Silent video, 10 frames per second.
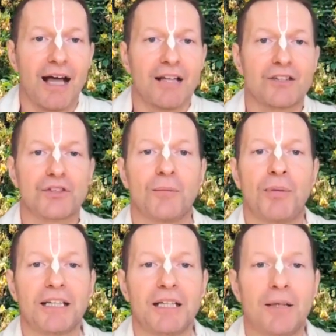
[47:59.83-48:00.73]
and Srila
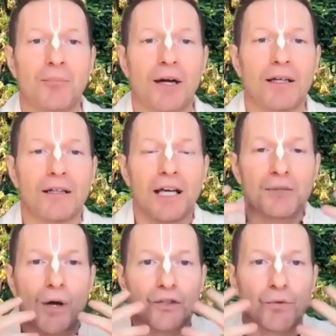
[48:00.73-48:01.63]
Bhakti Pragyan Kesha
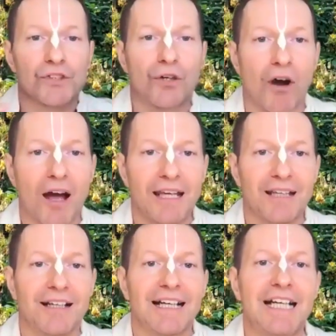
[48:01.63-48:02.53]
Maharaj was
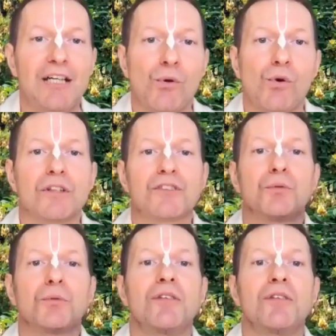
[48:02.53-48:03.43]
crying in order
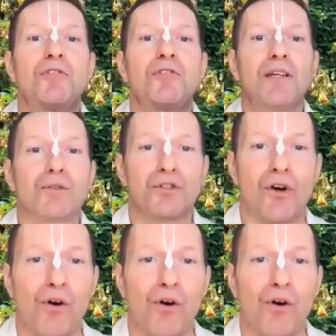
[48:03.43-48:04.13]
to reveal to the whole